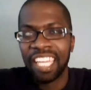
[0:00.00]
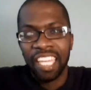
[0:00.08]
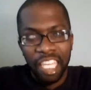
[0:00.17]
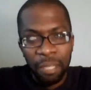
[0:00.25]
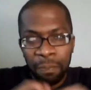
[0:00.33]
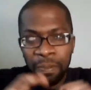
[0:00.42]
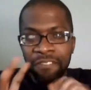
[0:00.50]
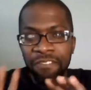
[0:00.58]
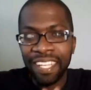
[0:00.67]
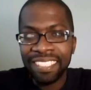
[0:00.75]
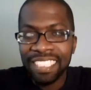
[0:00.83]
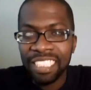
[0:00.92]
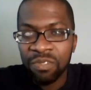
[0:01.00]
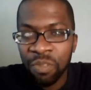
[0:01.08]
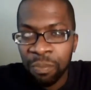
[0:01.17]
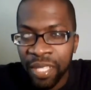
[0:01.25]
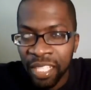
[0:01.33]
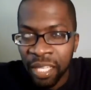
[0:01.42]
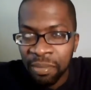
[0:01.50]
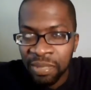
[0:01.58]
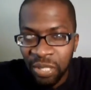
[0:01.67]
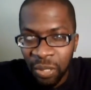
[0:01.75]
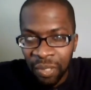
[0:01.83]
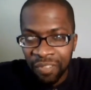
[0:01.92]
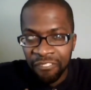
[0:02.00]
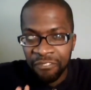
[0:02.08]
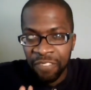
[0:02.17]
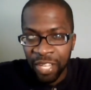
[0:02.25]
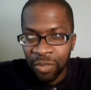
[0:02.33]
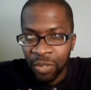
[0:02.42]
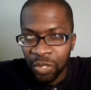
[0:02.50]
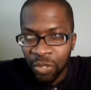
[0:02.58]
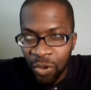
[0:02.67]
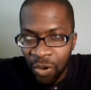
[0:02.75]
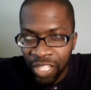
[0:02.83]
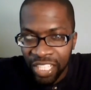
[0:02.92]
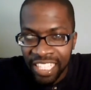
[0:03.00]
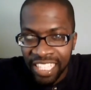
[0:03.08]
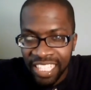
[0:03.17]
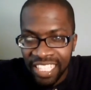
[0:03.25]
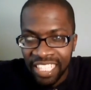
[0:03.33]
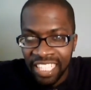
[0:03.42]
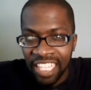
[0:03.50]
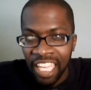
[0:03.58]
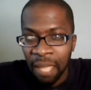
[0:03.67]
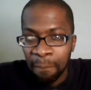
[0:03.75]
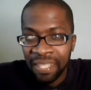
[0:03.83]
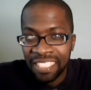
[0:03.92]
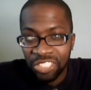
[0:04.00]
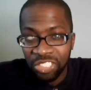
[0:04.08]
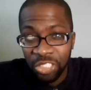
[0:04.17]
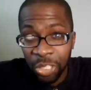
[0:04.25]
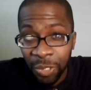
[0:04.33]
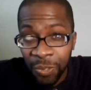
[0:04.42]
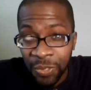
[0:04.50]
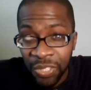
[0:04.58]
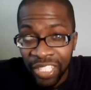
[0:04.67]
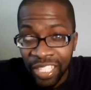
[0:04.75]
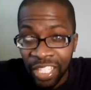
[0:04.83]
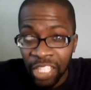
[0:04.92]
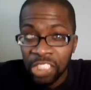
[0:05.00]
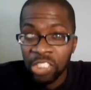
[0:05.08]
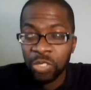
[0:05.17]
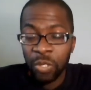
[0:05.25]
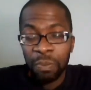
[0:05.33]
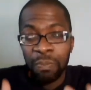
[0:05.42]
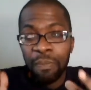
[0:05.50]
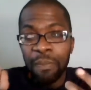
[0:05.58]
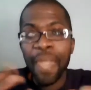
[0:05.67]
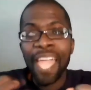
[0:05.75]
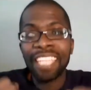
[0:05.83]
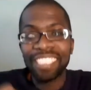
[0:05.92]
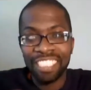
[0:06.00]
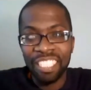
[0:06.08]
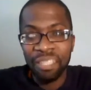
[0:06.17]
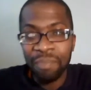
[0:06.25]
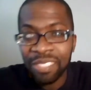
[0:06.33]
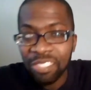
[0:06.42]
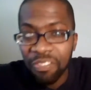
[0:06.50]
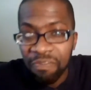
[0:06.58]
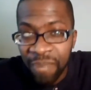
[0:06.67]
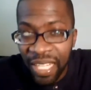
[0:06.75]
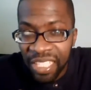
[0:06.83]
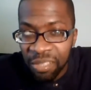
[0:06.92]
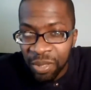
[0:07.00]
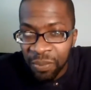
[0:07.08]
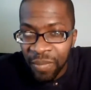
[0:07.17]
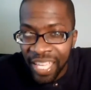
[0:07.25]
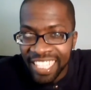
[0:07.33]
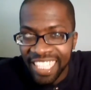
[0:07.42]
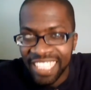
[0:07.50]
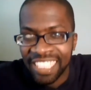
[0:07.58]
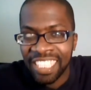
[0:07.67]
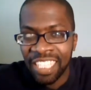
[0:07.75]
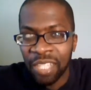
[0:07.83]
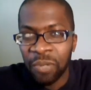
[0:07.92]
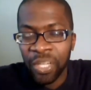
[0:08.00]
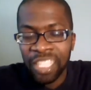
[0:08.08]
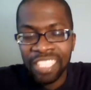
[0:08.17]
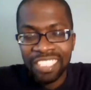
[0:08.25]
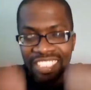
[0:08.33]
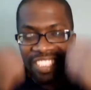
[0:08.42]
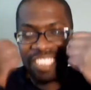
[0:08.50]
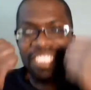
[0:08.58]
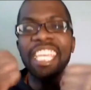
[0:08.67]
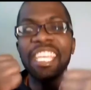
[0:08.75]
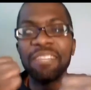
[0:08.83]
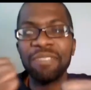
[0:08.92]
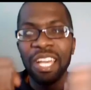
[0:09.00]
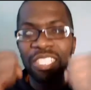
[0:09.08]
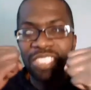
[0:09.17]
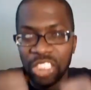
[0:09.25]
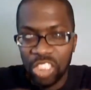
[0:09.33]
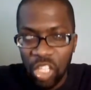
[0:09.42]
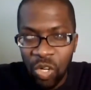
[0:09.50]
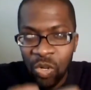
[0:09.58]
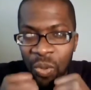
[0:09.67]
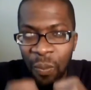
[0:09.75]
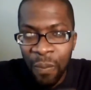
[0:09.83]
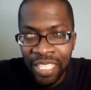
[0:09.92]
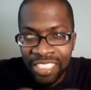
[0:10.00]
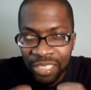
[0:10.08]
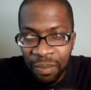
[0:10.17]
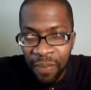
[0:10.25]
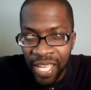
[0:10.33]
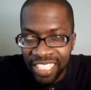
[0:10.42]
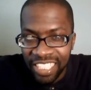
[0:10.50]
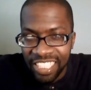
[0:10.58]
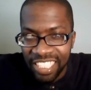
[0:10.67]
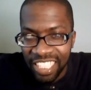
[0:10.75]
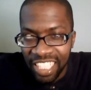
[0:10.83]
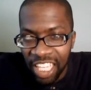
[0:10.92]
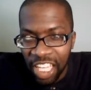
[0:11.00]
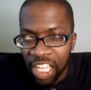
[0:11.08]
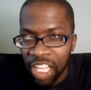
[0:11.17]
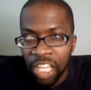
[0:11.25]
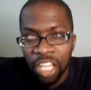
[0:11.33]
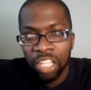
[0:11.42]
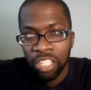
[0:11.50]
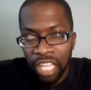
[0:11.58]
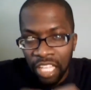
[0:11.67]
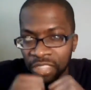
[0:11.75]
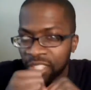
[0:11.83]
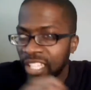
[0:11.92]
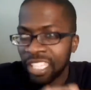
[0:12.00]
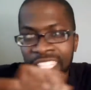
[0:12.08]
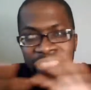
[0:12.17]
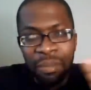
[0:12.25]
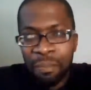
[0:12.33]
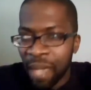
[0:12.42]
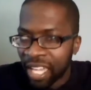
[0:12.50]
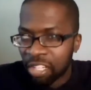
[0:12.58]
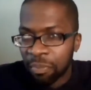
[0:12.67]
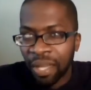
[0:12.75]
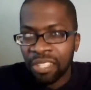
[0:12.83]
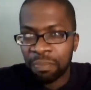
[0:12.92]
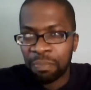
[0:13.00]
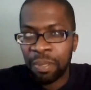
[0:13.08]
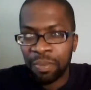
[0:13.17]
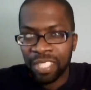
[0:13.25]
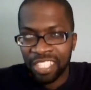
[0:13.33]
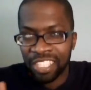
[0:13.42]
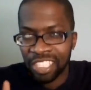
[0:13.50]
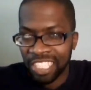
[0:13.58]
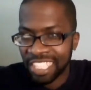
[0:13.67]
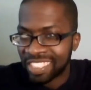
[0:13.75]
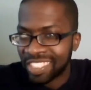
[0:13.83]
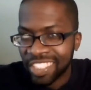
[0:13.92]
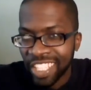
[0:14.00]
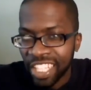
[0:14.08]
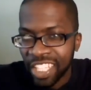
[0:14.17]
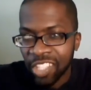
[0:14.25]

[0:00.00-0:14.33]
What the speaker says: It prevents us from being able to go to federal court and be sued. So imagine the amounts of money we're making. We're going to save so much money. It doesn't matter about the people that are going to get sick